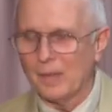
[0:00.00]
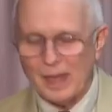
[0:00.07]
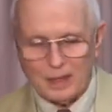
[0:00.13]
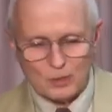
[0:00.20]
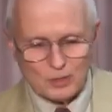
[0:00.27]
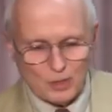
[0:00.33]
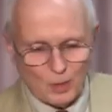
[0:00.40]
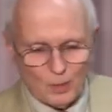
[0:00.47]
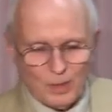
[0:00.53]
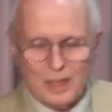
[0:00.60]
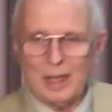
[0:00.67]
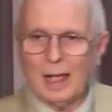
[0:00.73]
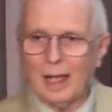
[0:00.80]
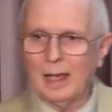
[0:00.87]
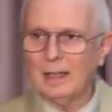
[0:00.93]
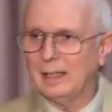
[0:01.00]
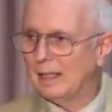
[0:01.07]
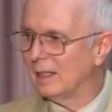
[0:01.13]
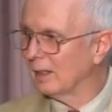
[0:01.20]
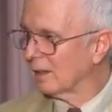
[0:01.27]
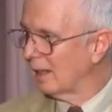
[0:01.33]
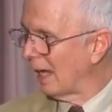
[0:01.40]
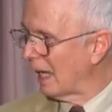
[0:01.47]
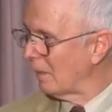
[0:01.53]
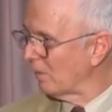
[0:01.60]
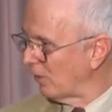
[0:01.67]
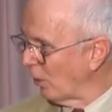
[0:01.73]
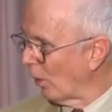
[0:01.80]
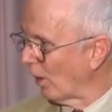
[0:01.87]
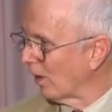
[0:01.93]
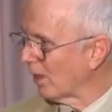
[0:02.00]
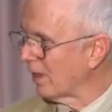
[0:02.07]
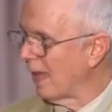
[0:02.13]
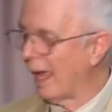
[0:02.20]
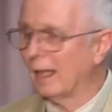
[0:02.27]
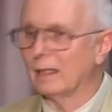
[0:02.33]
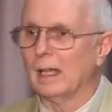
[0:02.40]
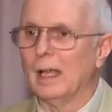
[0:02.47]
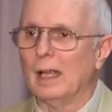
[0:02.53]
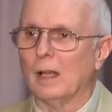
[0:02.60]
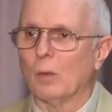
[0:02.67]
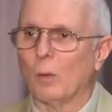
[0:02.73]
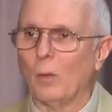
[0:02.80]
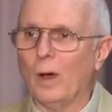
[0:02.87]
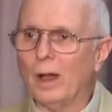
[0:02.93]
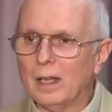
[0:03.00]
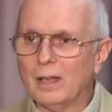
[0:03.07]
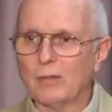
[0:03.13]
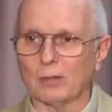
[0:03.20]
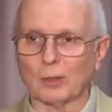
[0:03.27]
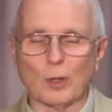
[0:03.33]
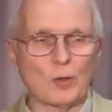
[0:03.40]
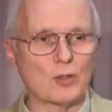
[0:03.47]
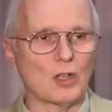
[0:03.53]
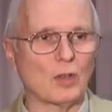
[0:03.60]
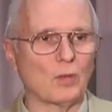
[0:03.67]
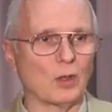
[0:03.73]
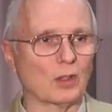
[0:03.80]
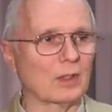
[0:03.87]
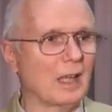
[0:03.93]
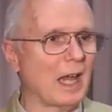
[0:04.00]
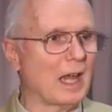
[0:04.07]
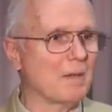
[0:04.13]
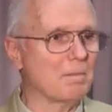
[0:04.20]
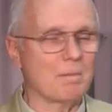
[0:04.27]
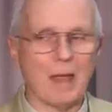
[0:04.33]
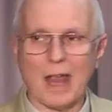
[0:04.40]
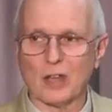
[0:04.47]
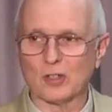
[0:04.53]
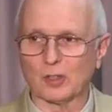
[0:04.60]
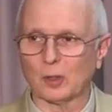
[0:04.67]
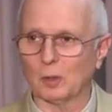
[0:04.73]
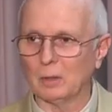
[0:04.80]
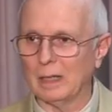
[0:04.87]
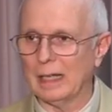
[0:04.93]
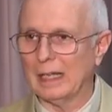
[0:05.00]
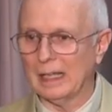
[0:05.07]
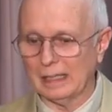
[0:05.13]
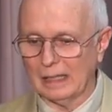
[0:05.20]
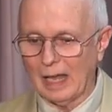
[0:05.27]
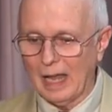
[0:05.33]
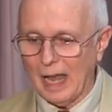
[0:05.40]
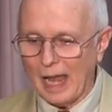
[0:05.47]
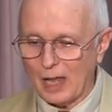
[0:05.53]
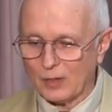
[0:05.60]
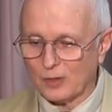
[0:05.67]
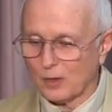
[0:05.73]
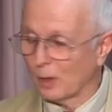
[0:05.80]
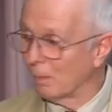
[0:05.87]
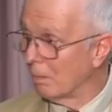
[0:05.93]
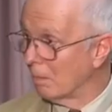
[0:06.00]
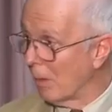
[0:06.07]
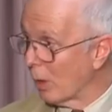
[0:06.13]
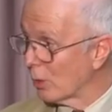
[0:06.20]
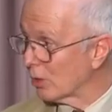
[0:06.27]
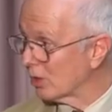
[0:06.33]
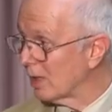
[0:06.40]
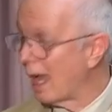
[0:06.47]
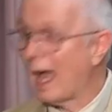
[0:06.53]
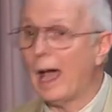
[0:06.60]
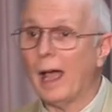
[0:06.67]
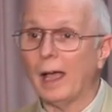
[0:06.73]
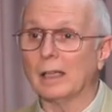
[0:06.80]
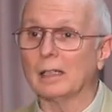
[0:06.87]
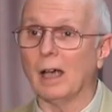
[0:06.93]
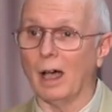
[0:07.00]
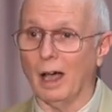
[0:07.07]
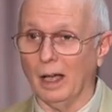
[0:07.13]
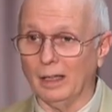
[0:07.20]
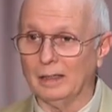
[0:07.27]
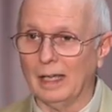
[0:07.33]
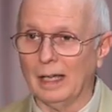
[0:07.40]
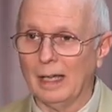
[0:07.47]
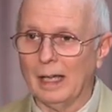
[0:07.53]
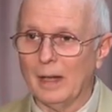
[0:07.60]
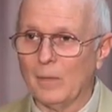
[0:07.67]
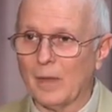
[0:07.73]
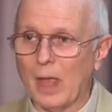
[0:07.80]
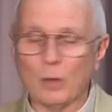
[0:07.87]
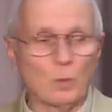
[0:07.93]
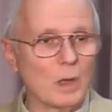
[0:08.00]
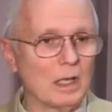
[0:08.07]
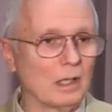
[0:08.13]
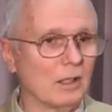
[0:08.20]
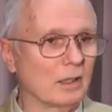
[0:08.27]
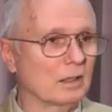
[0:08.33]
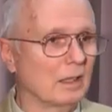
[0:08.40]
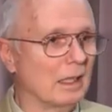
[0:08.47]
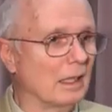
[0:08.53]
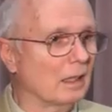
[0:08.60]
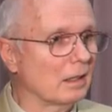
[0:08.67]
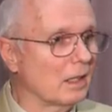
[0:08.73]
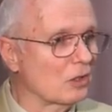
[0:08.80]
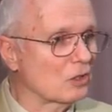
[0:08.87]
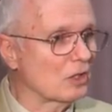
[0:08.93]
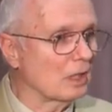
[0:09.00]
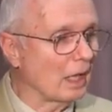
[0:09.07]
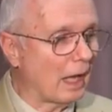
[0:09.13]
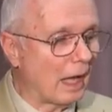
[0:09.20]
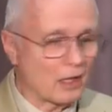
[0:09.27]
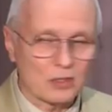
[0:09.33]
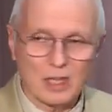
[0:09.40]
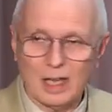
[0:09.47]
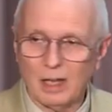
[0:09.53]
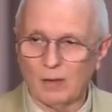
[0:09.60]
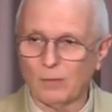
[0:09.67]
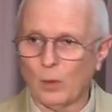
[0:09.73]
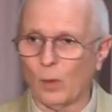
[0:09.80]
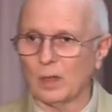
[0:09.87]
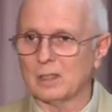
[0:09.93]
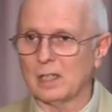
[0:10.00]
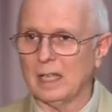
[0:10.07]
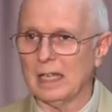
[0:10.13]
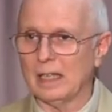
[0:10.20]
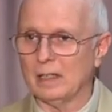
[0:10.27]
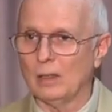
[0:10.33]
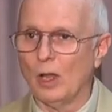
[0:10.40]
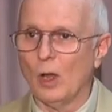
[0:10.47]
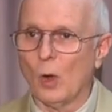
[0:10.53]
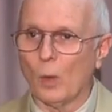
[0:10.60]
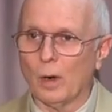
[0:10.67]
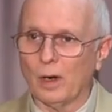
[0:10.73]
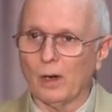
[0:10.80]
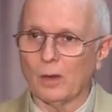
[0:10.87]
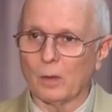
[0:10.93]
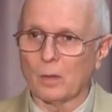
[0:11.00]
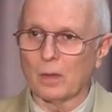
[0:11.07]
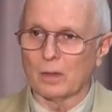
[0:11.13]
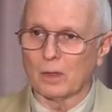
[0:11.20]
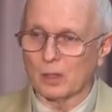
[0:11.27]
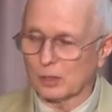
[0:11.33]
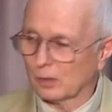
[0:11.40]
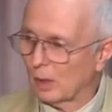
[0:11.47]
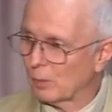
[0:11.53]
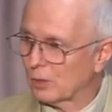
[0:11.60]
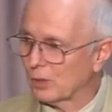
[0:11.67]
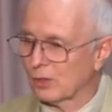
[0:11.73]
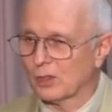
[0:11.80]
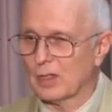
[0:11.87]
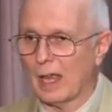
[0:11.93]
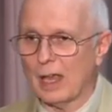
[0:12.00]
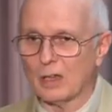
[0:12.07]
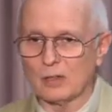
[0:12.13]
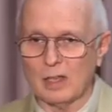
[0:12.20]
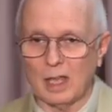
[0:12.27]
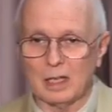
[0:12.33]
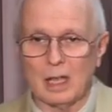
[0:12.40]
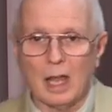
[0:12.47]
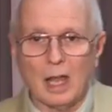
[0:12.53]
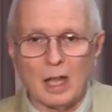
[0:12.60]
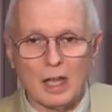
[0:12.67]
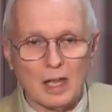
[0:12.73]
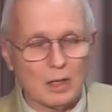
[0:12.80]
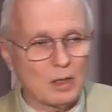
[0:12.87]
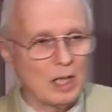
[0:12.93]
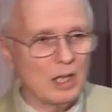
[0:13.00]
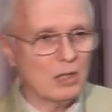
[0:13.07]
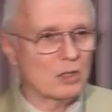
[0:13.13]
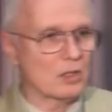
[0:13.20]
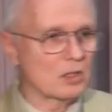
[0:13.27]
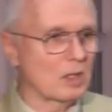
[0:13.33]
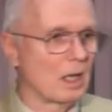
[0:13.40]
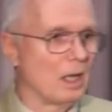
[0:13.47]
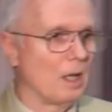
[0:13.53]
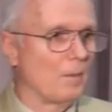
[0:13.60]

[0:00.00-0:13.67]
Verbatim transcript: And so the idea came forth that what if Lucifer came masquerading as the Most High God? And we looked in Isaiah 14 where the scripture says that his